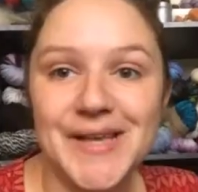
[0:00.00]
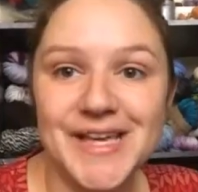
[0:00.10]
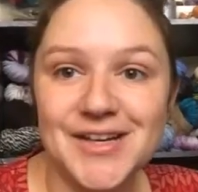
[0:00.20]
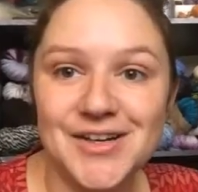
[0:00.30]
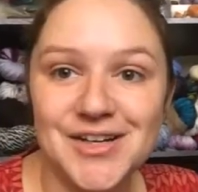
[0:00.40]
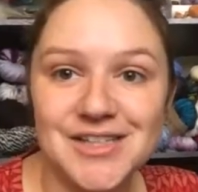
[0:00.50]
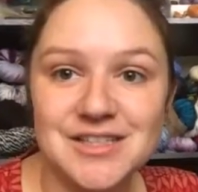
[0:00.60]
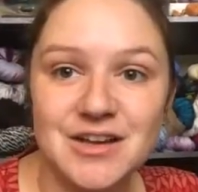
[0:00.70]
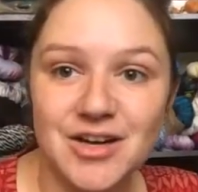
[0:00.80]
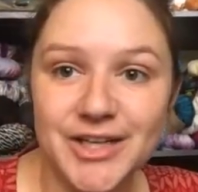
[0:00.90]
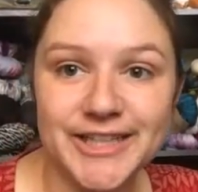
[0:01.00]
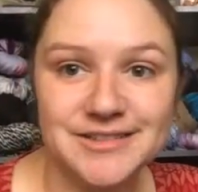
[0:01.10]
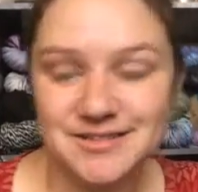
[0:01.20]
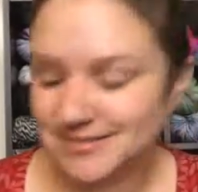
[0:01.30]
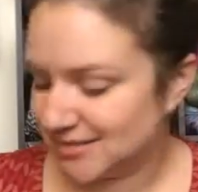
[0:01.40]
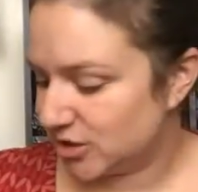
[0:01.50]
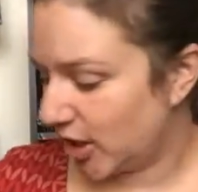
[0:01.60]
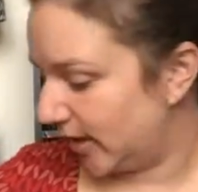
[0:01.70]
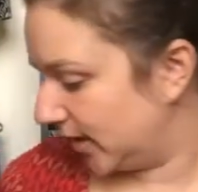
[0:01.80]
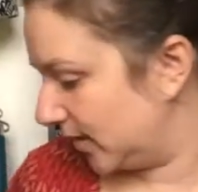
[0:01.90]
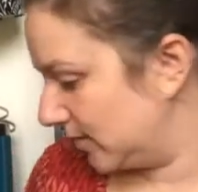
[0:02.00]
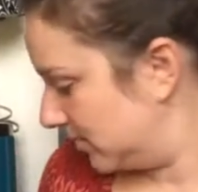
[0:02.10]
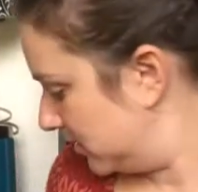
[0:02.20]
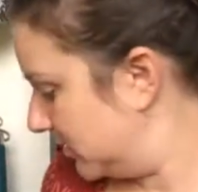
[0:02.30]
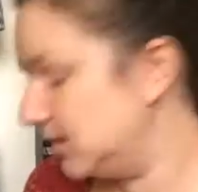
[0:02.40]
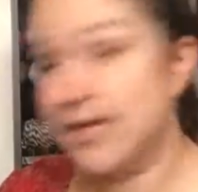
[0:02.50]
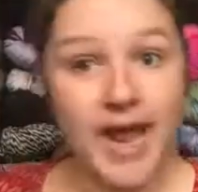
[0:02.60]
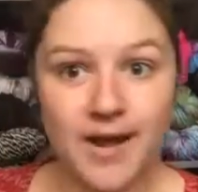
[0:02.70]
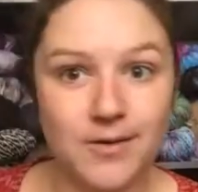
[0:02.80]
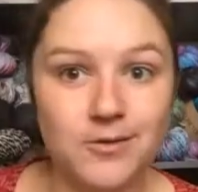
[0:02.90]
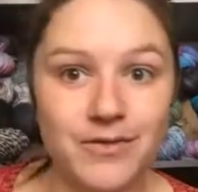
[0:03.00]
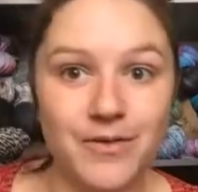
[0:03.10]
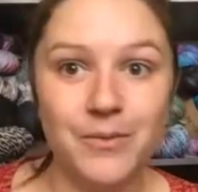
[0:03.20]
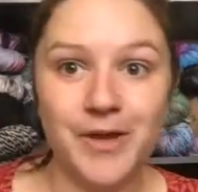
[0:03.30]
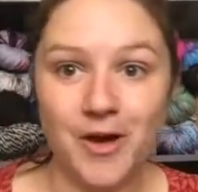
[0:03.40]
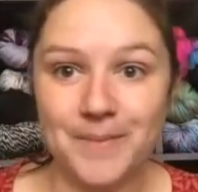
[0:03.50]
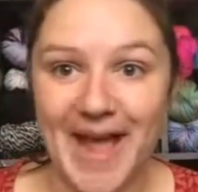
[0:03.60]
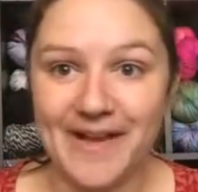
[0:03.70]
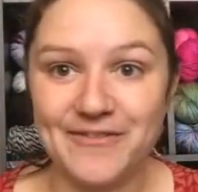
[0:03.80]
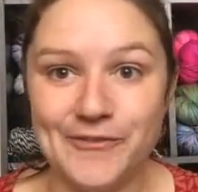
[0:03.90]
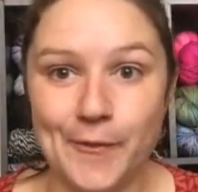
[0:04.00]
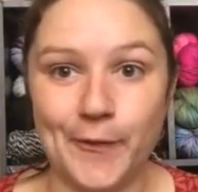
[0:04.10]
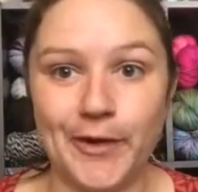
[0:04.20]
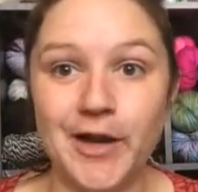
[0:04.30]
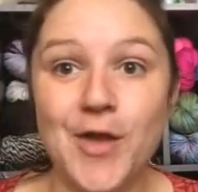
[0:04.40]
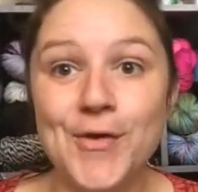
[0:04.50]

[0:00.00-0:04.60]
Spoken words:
we are, sorry, shaking. Now we are back for